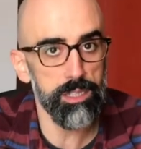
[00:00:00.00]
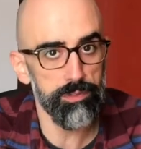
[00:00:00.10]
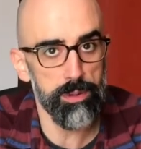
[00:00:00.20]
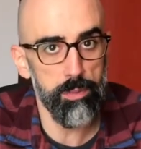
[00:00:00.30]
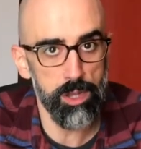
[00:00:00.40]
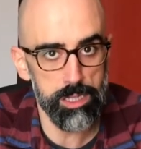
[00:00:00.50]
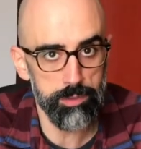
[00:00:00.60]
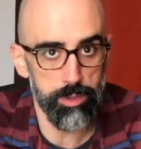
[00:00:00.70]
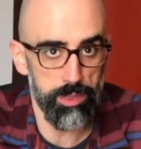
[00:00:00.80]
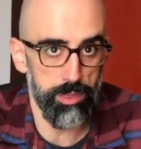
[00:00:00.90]
different
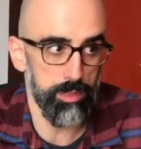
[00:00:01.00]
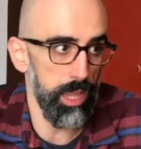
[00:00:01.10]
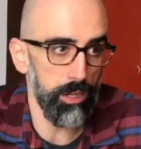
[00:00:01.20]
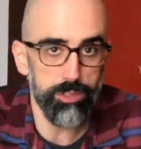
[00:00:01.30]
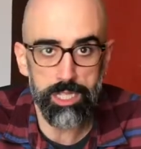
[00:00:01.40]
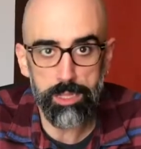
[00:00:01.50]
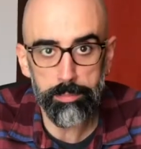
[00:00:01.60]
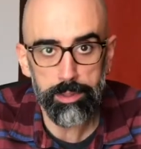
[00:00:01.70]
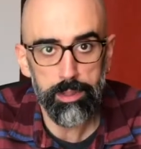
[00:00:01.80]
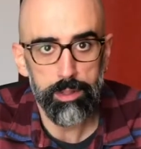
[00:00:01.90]
models with nylon tip,